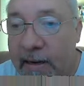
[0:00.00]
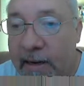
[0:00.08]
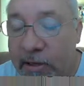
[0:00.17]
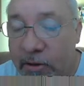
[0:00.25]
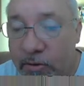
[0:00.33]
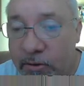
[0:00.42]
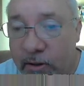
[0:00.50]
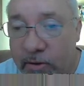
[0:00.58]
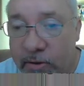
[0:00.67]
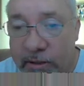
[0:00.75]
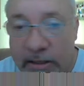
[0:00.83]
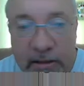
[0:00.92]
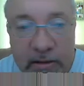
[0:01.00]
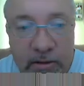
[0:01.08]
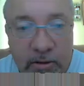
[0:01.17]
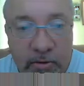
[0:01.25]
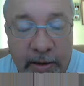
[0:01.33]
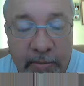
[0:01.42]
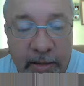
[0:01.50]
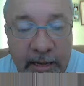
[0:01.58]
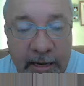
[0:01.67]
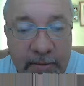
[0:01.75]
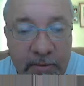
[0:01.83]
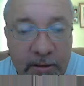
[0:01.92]
I use those in
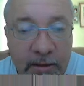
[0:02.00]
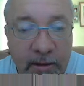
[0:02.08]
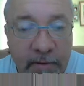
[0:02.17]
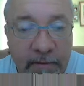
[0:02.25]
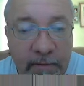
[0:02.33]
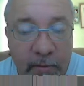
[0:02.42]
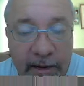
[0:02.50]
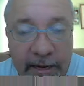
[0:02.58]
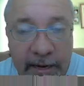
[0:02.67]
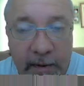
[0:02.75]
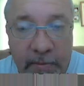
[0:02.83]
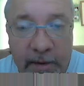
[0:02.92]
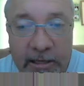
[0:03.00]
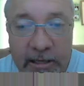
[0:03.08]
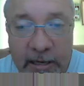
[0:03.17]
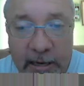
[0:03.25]
Streamlabs for my animation.